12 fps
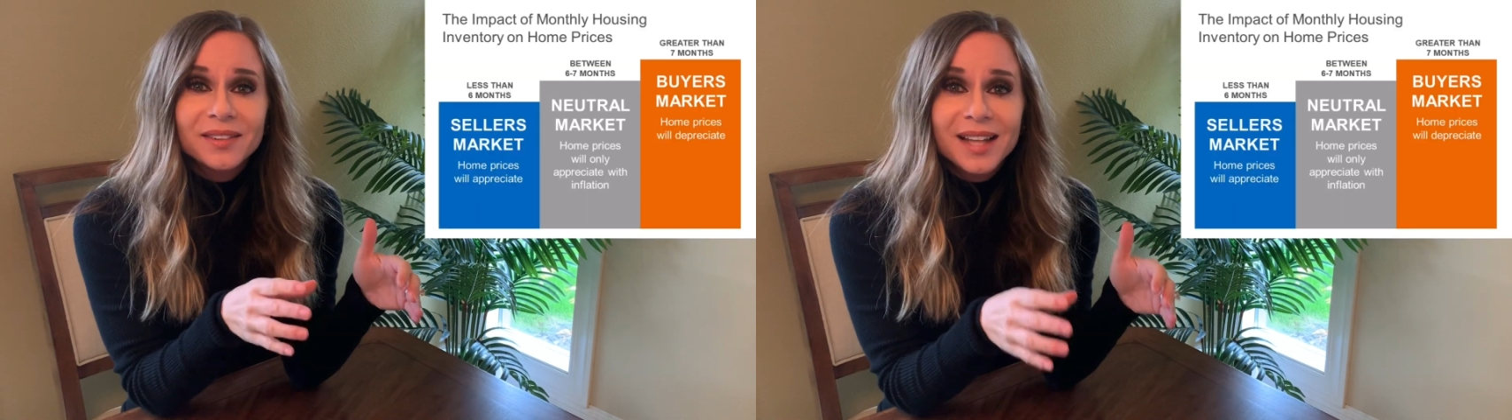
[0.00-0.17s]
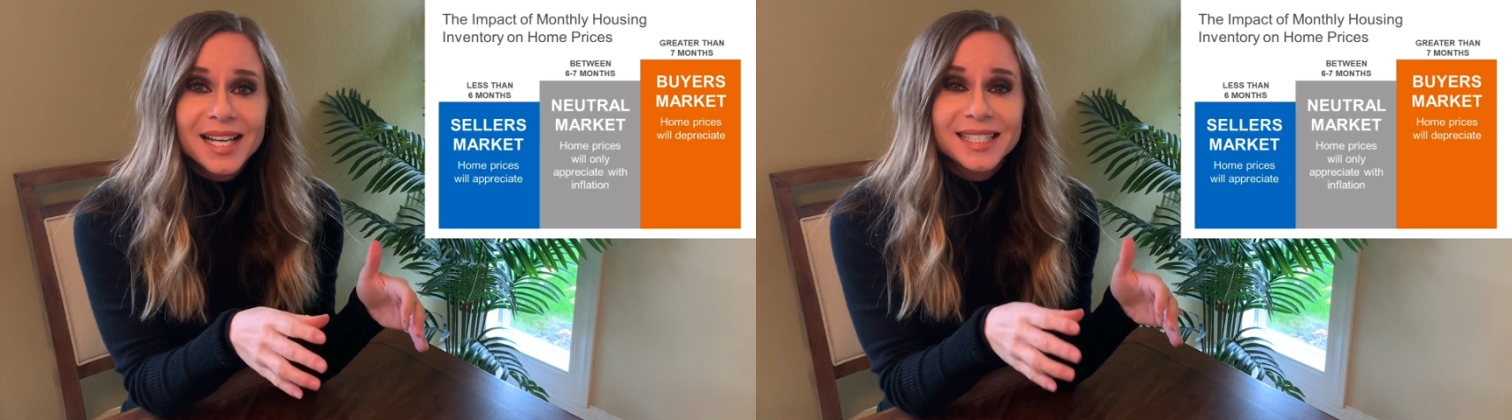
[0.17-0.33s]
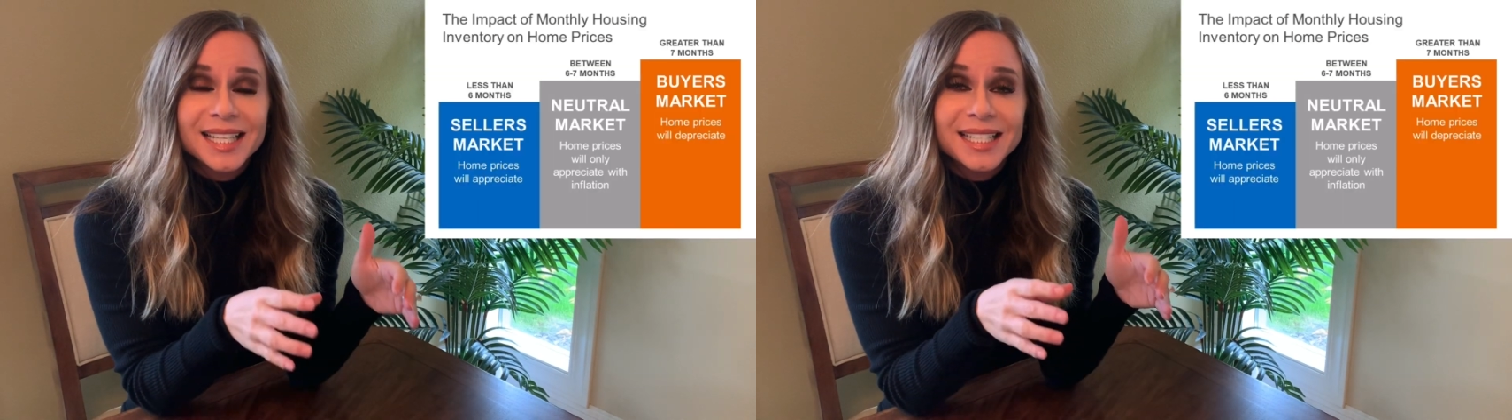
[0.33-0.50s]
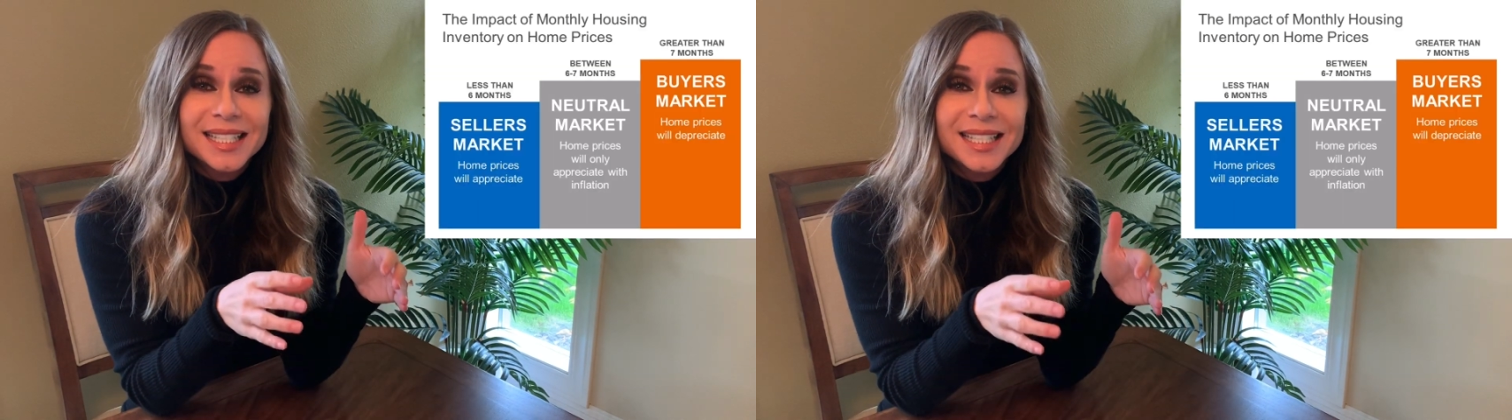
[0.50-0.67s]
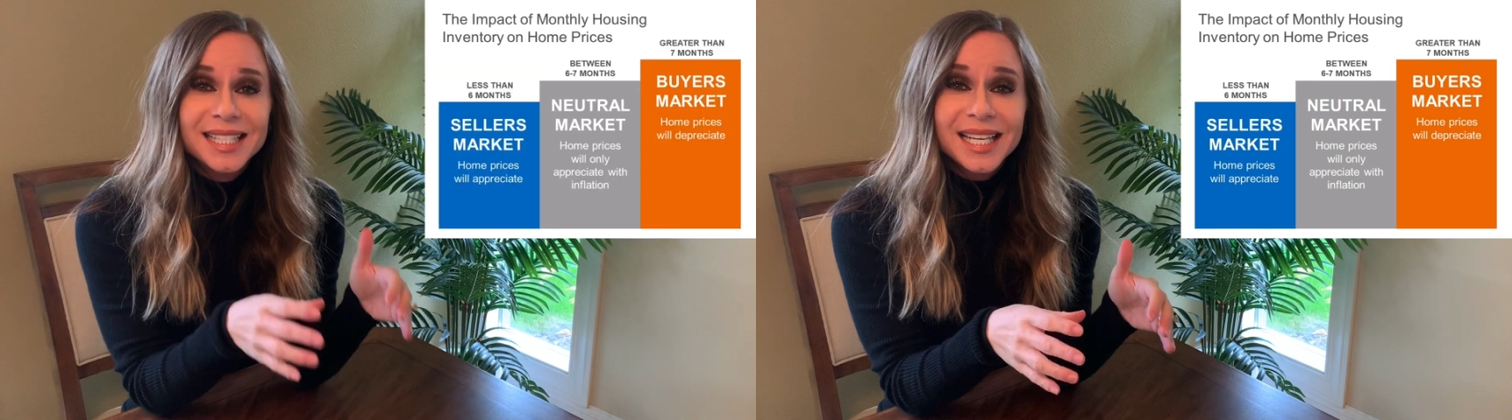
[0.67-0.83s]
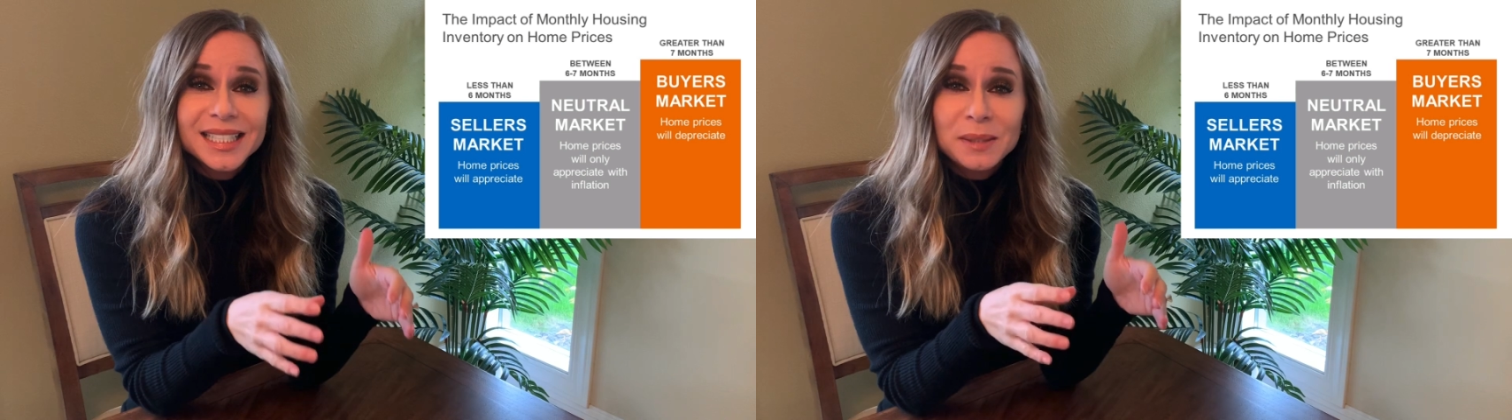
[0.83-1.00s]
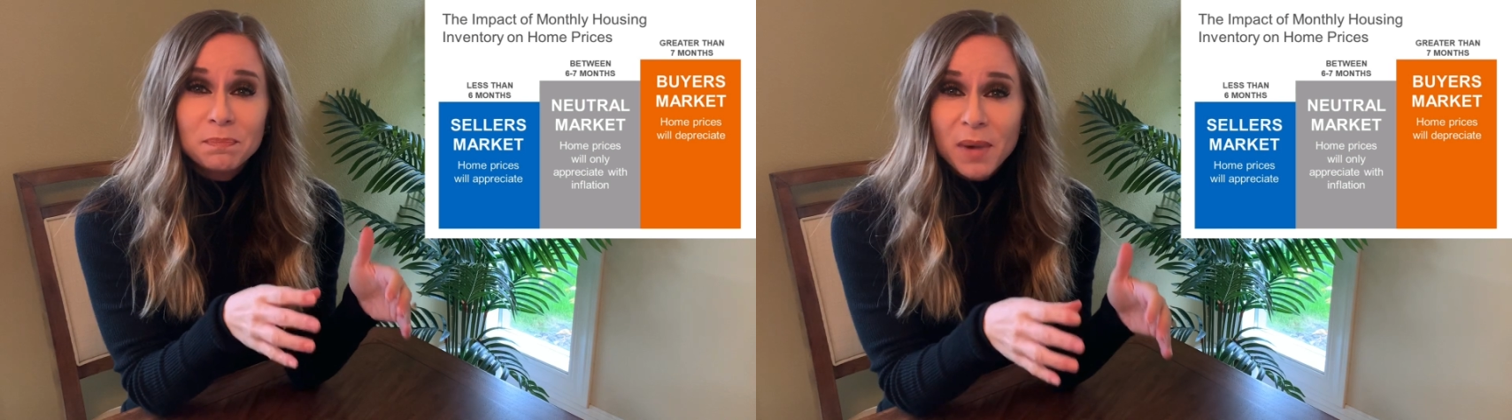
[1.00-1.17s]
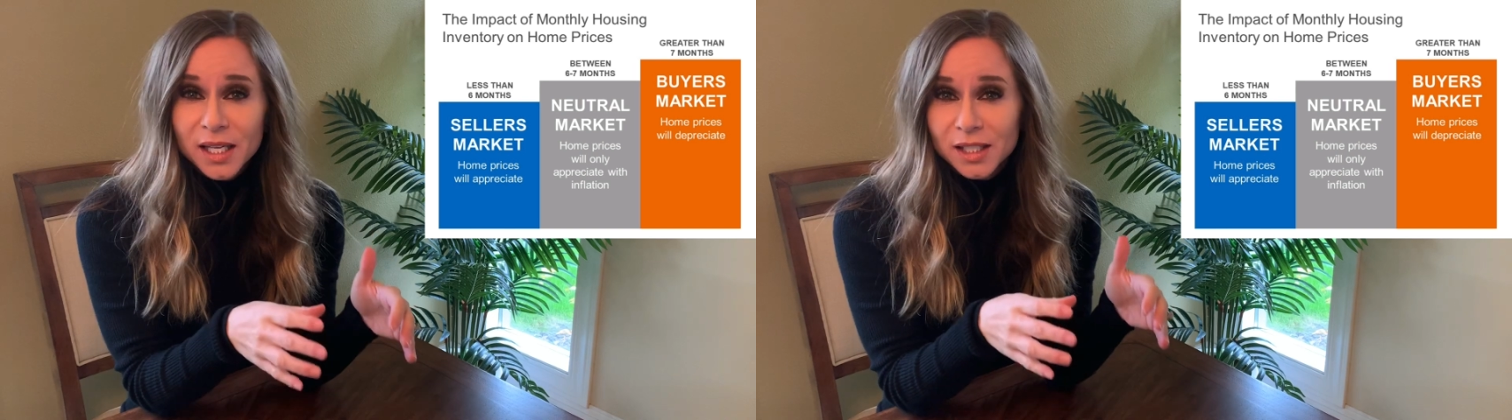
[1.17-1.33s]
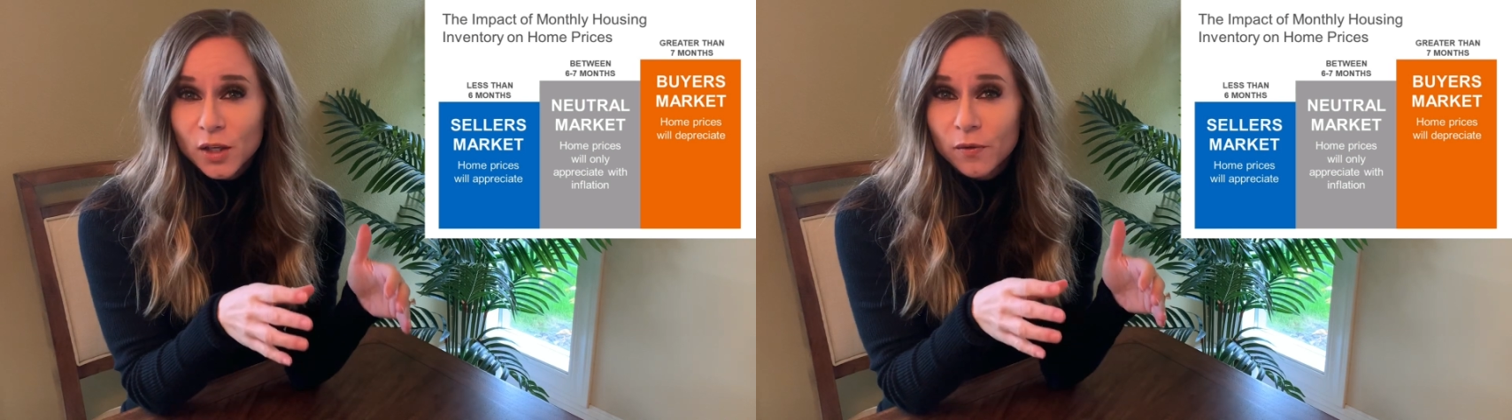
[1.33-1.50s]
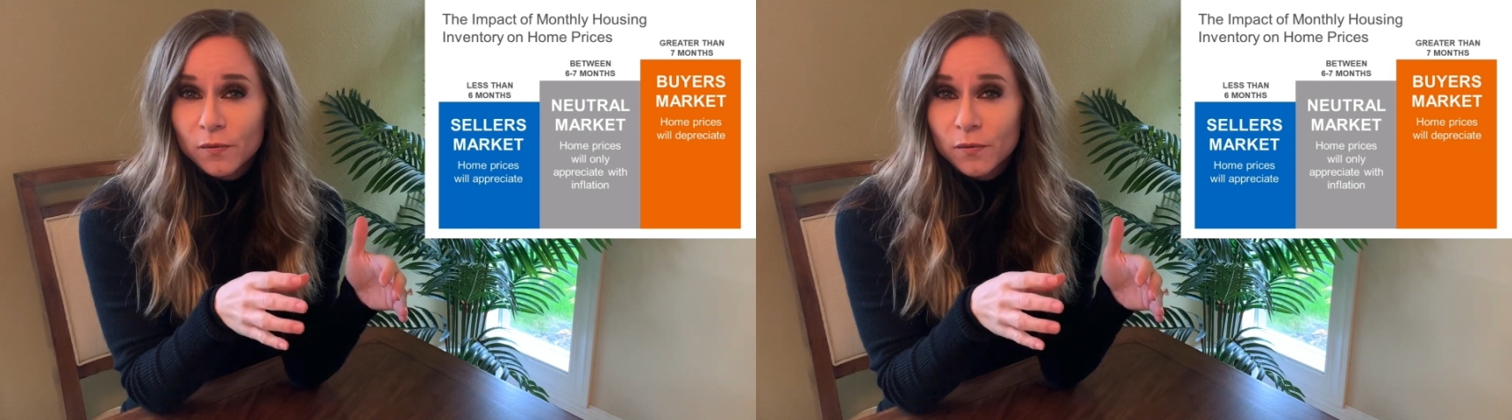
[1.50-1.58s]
less than six months